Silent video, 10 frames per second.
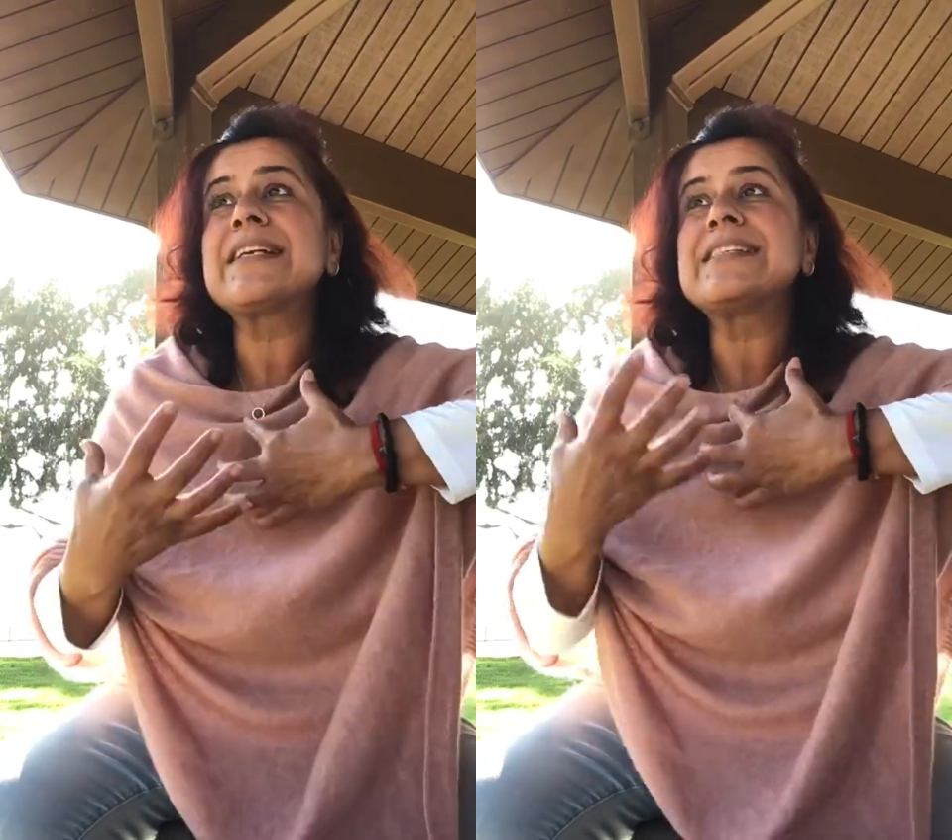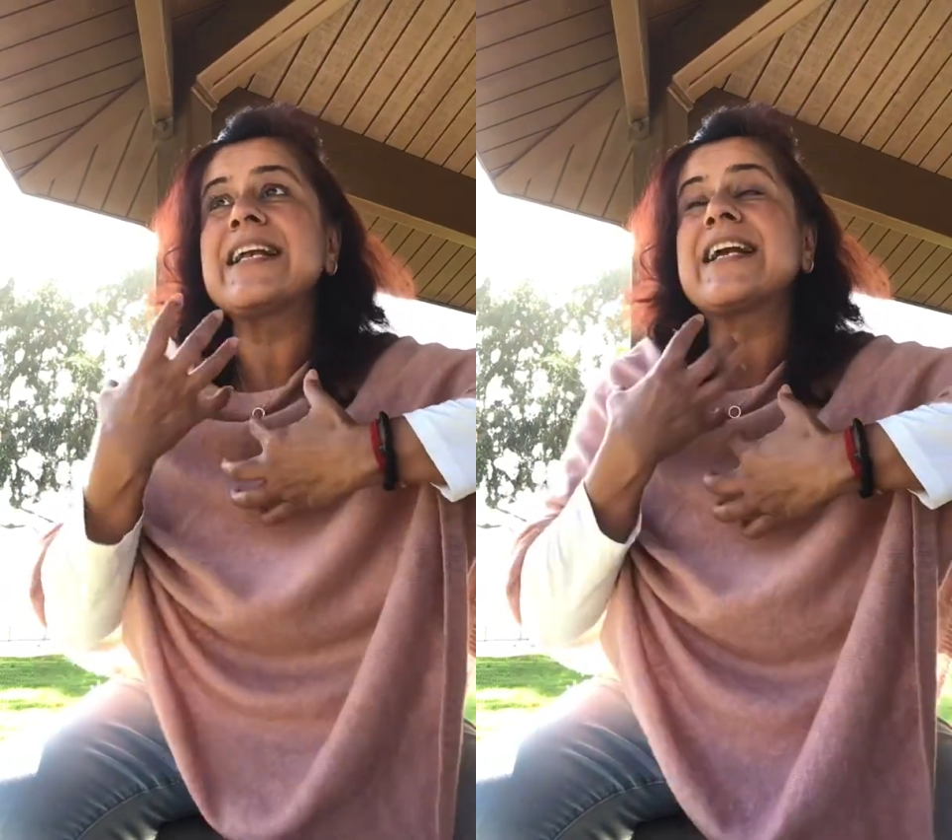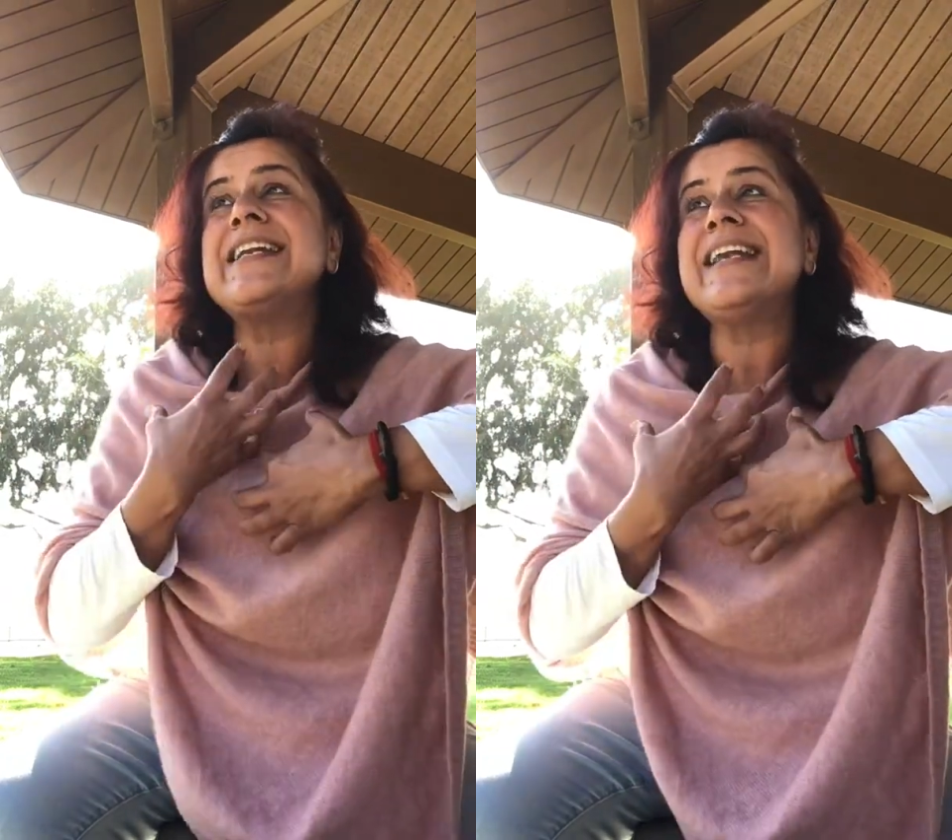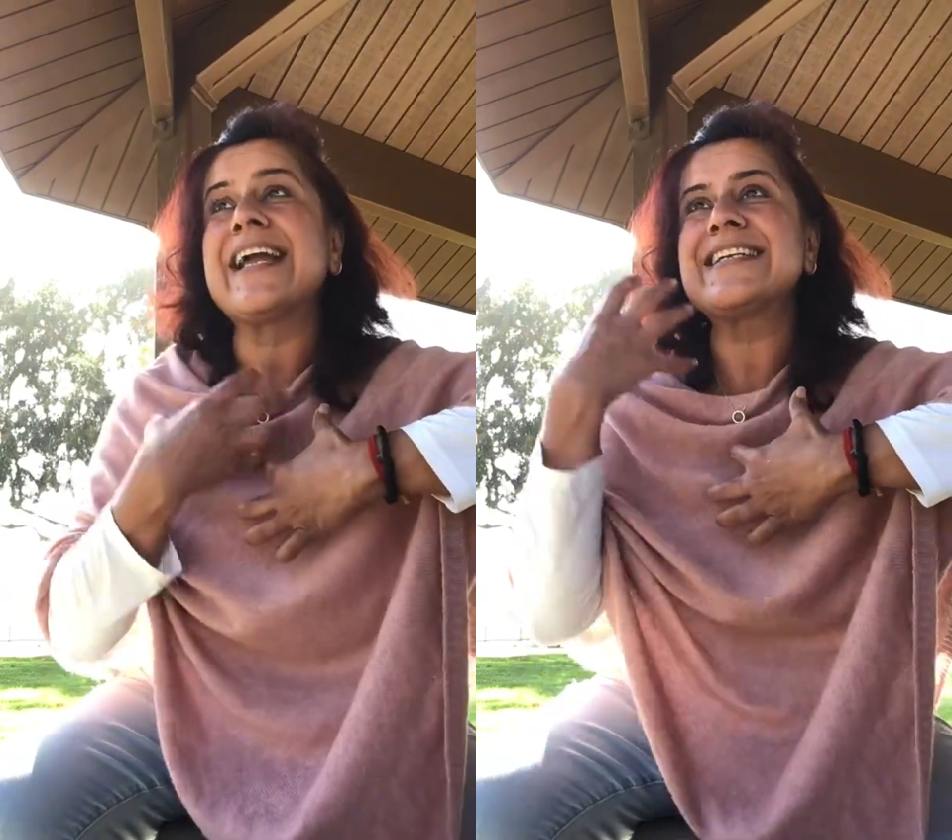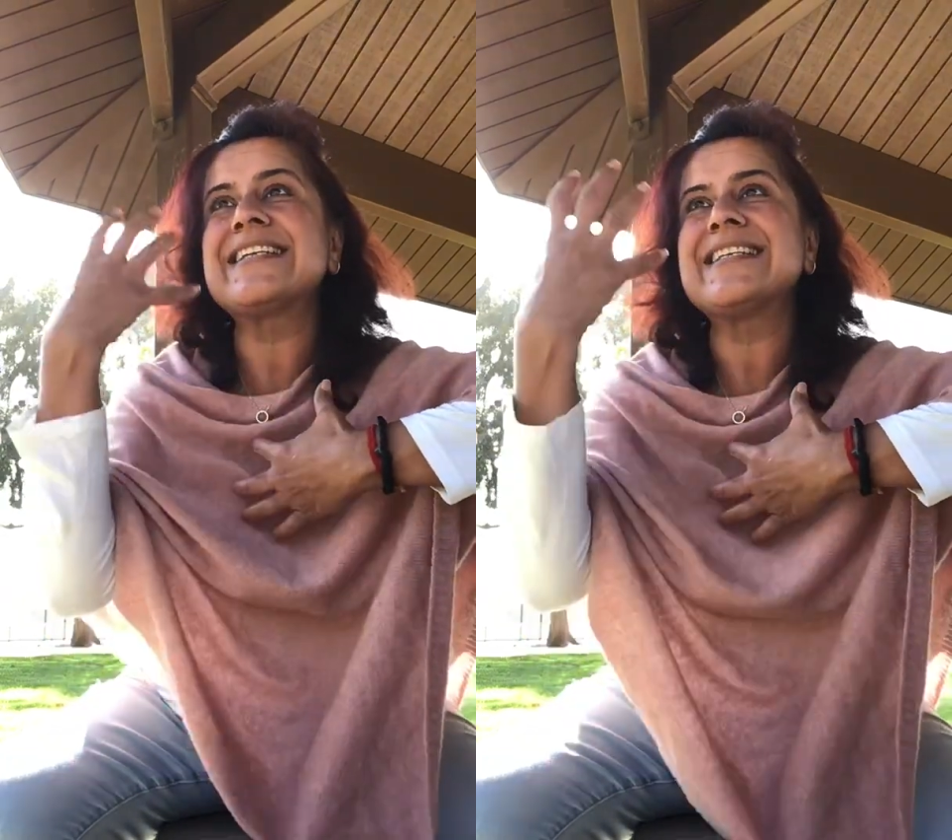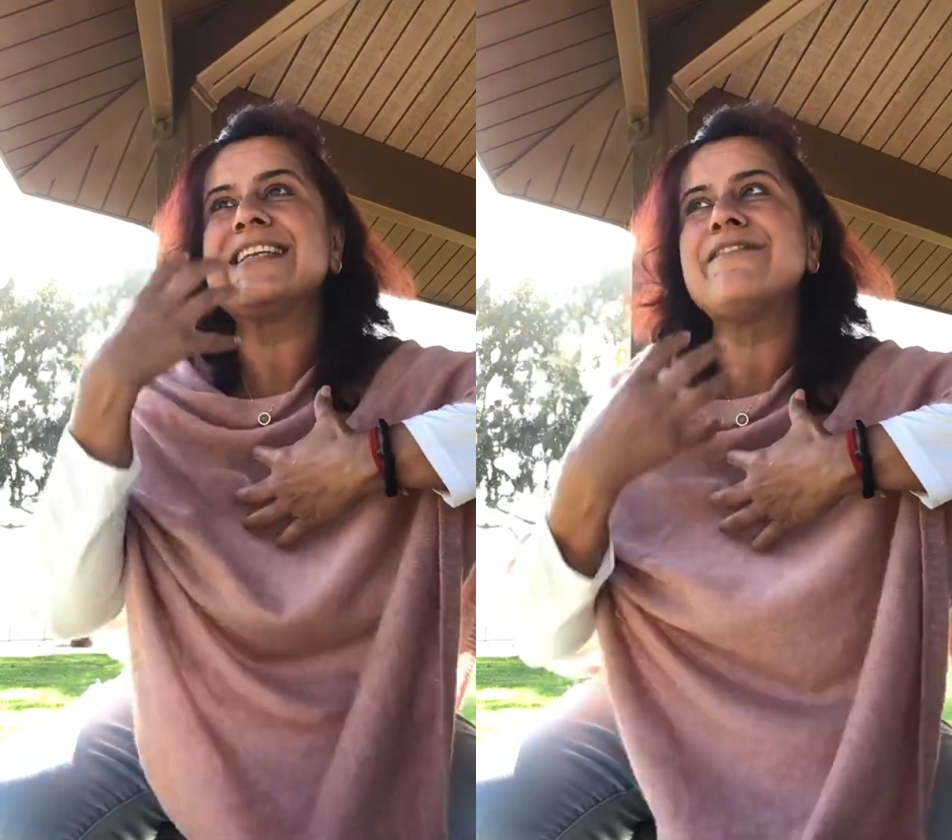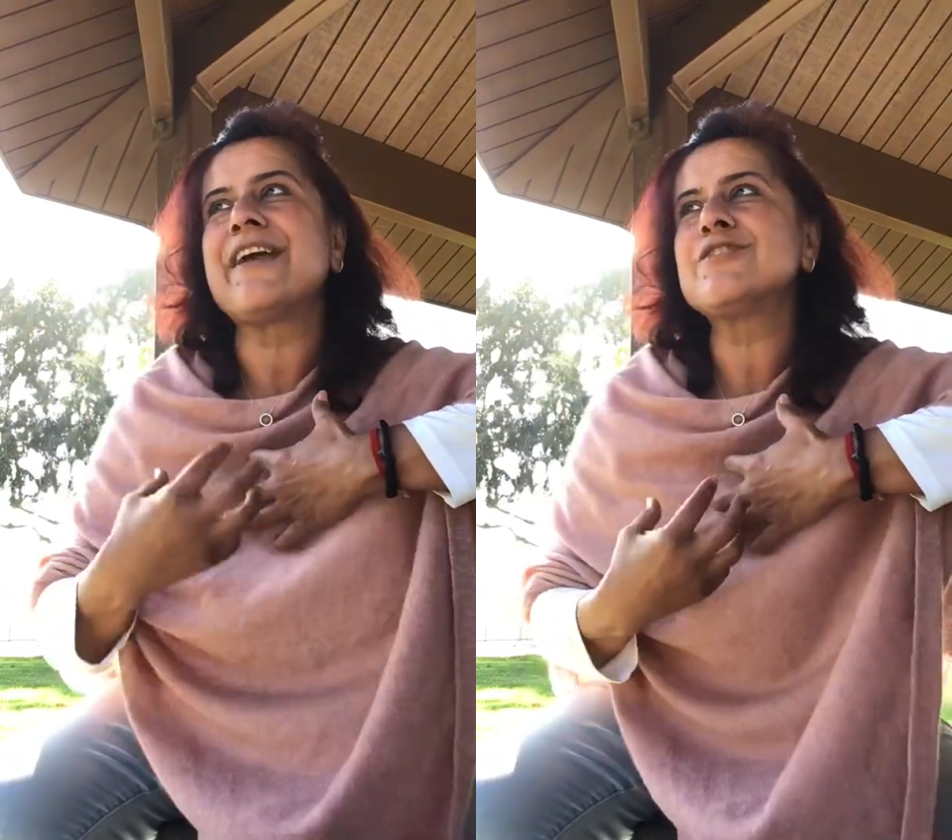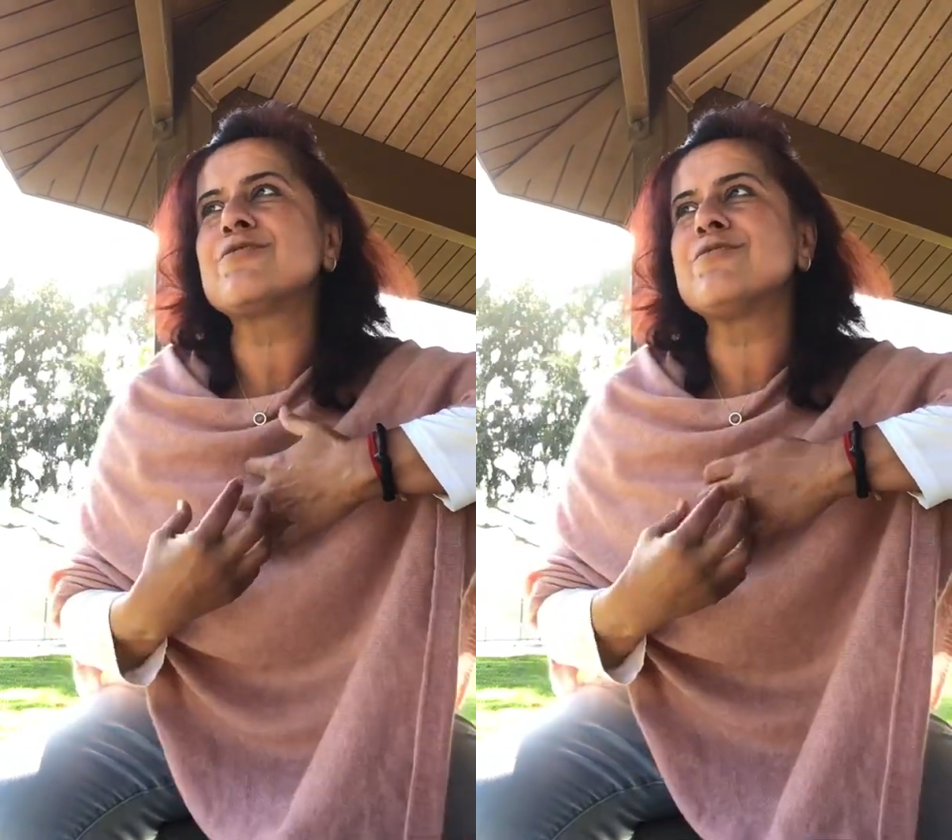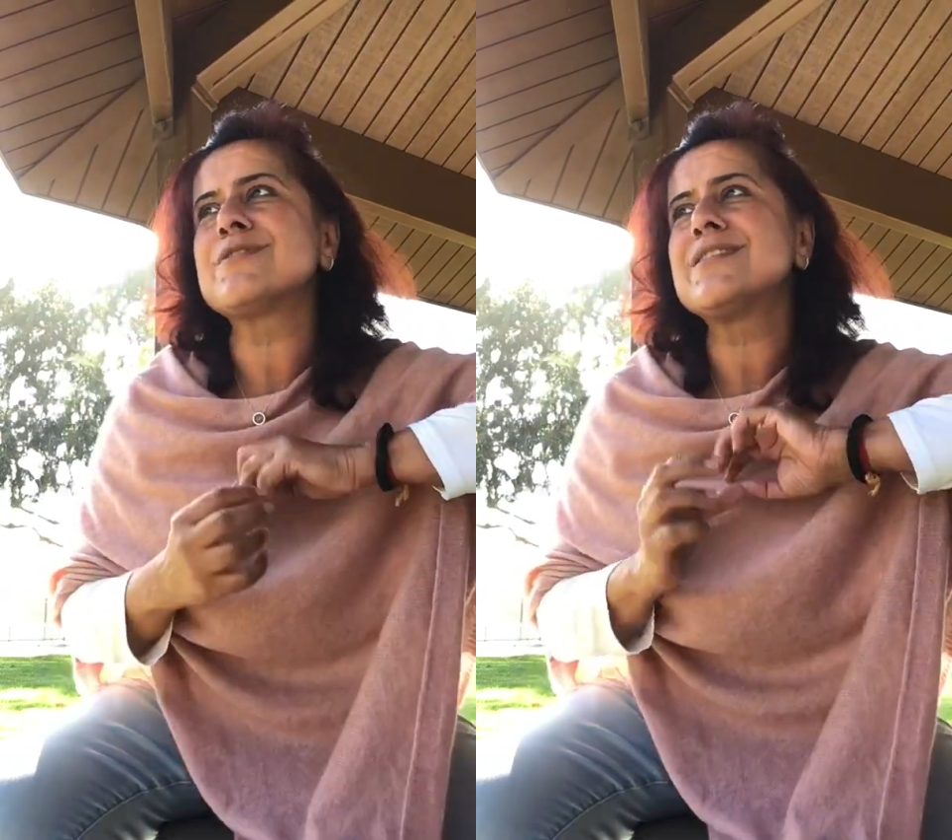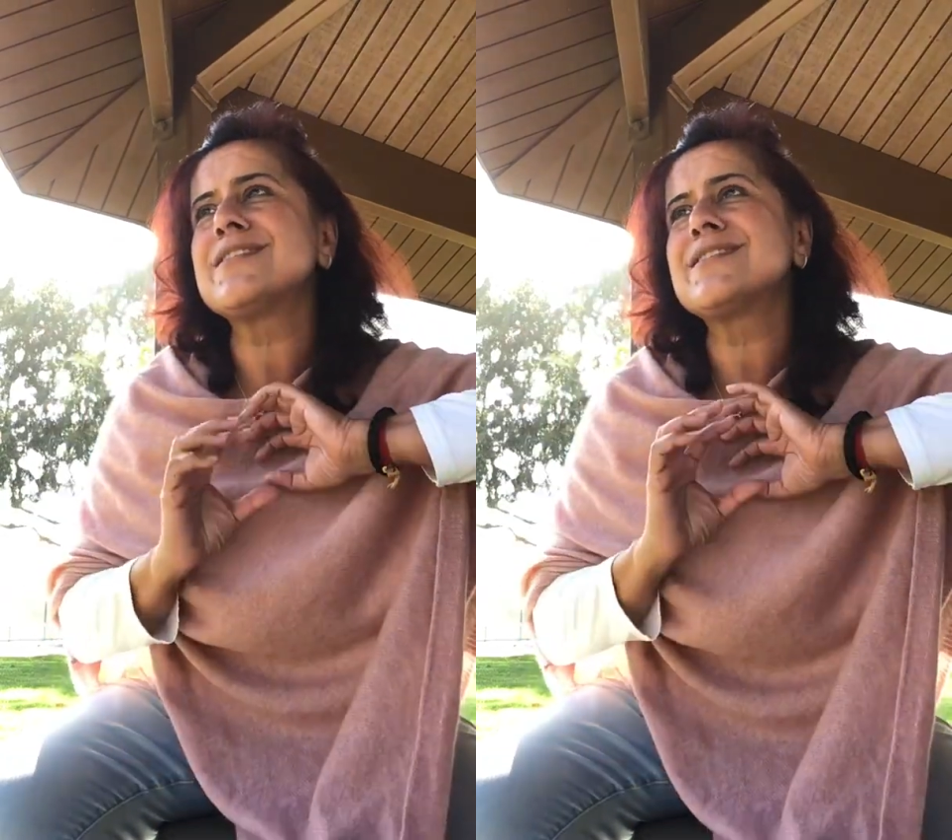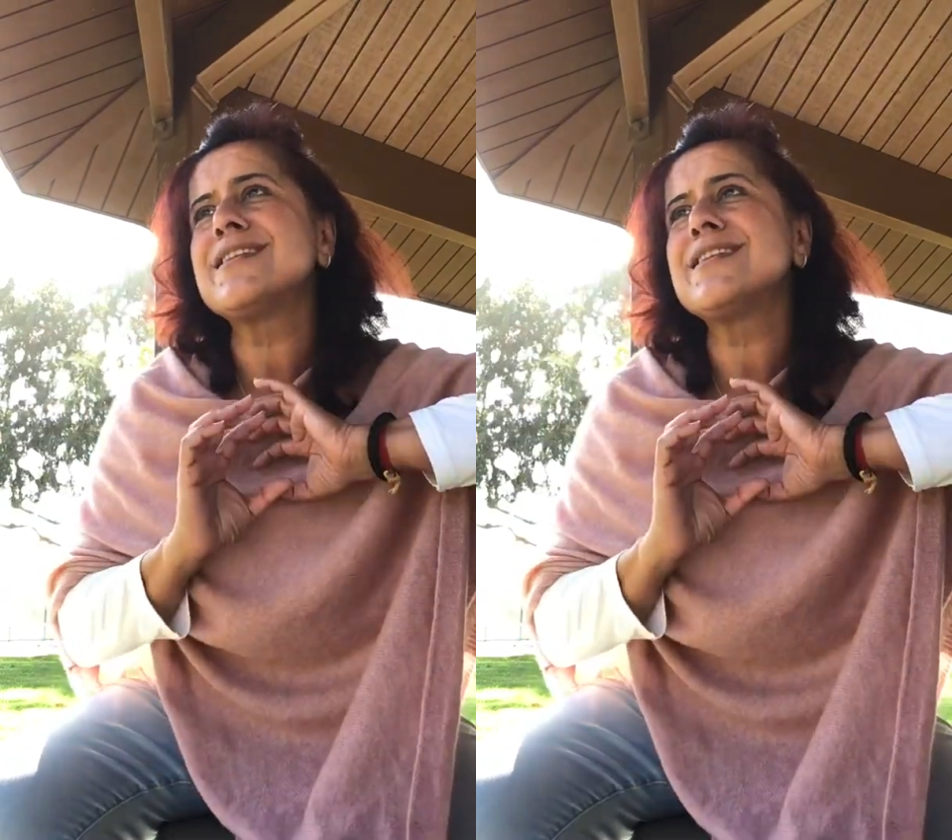Because they're connected to the divine source.